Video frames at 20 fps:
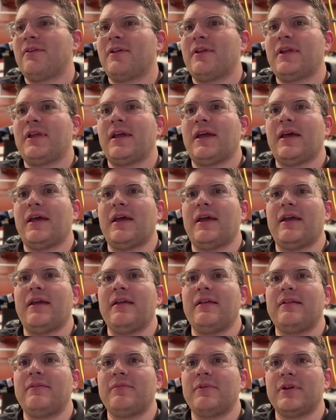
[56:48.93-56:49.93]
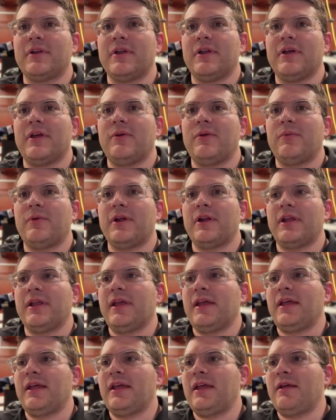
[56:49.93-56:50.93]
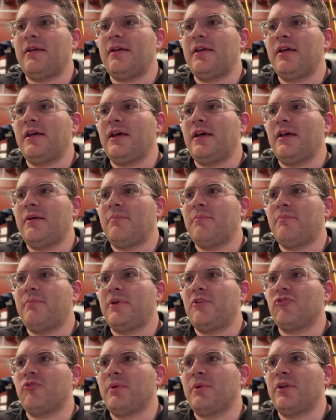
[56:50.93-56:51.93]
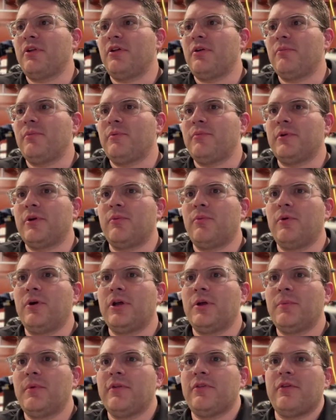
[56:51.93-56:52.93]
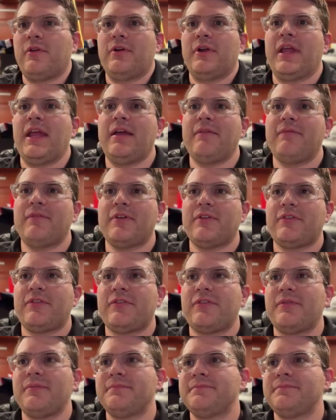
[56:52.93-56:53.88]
Okay, we're going to go ahead and we're going to get a measurement on what we are working with on our canvas.